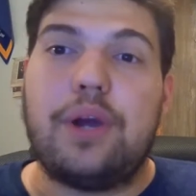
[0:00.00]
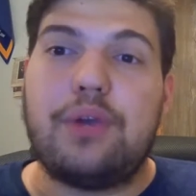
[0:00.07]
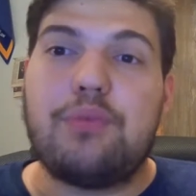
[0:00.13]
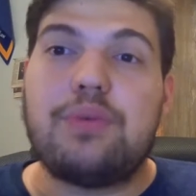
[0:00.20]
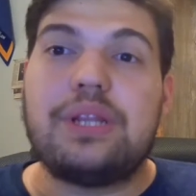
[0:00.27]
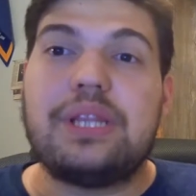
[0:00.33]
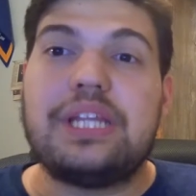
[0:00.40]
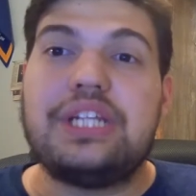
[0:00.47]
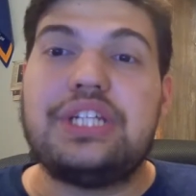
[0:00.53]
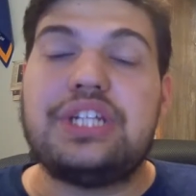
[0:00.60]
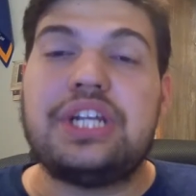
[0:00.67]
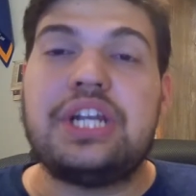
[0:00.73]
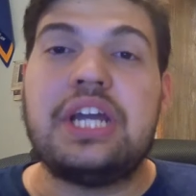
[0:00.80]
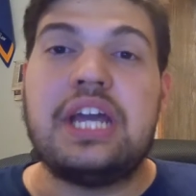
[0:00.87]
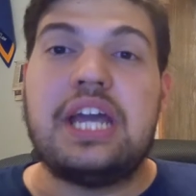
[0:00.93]
where one
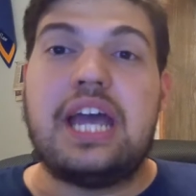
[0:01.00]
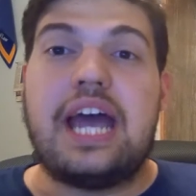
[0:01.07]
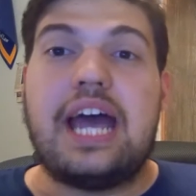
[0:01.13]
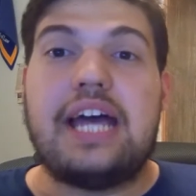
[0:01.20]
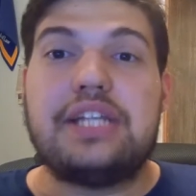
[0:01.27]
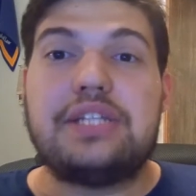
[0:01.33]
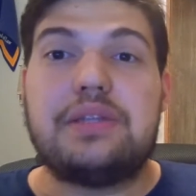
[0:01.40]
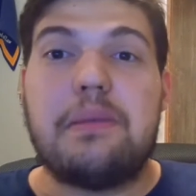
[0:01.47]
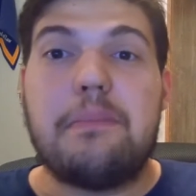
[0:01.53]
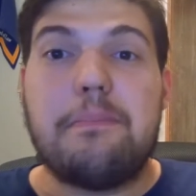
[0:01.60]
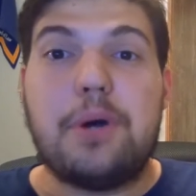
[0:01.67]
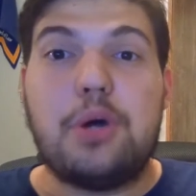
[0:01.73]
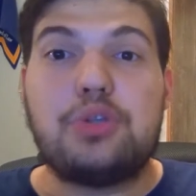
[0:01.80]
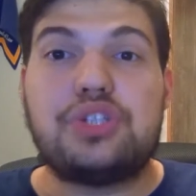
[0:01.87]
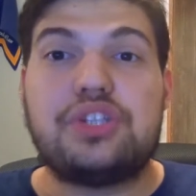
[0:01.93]
religion has
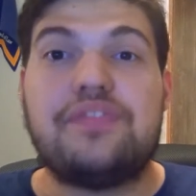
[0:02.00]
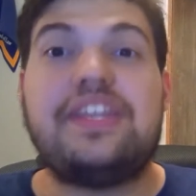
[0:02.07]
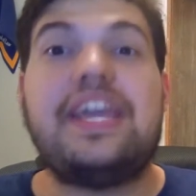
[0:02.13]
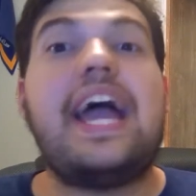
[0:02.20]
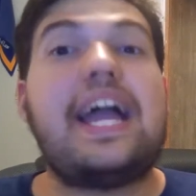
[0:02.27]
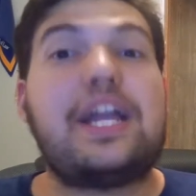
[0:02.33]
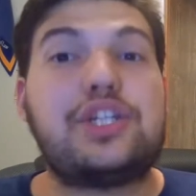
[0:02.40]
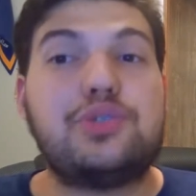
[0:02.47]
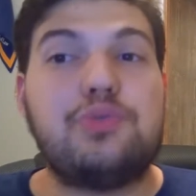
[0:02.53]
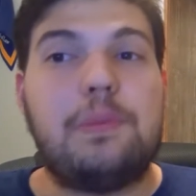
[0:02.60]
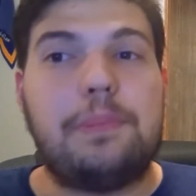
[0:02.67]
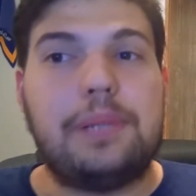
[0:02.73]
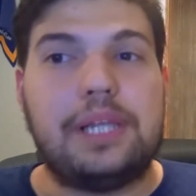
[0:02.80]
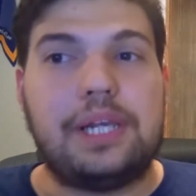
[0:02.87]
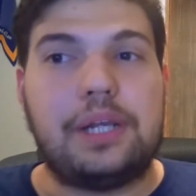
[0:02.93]
most of the
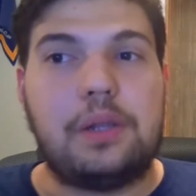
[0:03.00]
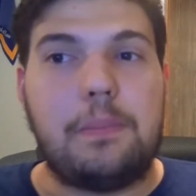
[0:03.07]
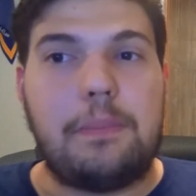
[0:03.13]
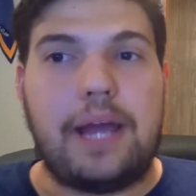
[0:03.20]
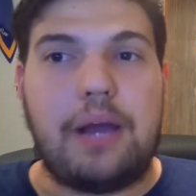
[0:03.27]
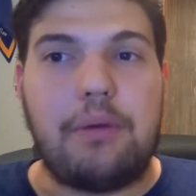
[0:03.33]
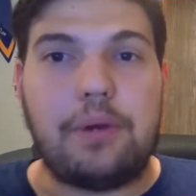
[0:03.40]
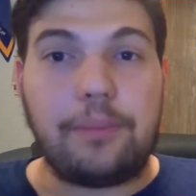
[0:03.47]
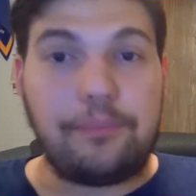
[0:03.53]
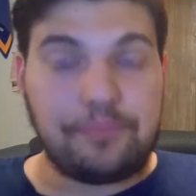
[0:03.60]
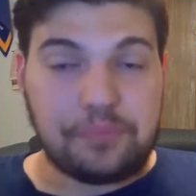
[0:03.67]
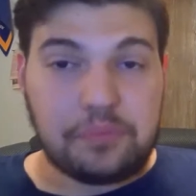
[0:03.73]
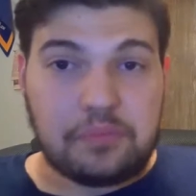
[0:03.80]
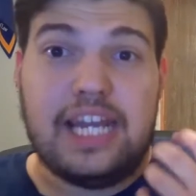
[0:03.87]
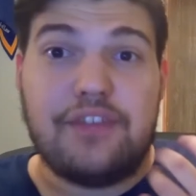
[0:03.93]
actual political power.